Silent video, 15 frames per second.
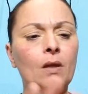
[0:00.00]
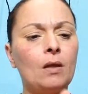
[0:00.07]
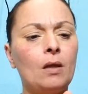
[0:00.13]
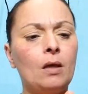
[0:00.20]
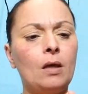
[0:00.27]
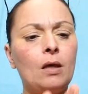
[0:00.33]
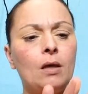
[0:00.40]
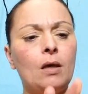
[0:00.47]

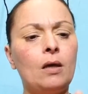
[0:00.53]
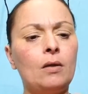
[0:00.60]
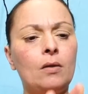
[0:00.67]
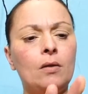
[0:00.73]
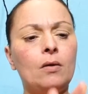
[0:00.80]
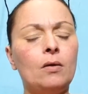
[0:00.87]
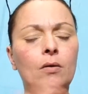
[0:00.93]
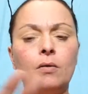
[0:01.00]
Like,
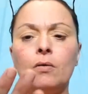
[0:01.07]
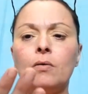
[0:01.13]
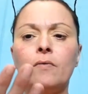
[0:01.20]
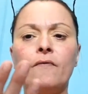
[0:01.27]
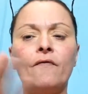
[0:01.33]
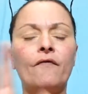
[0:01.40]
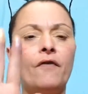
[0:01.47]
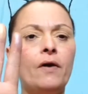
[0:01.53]
and they're
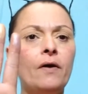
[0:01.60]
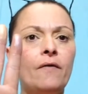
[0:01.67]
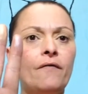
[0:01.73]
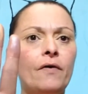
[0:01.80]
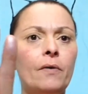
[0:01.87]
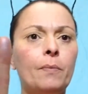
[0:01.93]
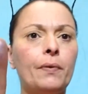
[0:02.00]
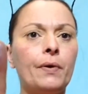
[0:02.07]
very,
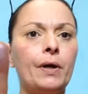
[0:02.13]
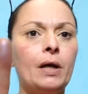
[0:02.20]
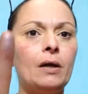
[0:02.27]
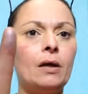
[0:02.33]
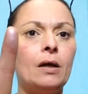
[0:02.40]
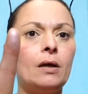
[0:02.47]
very pretty.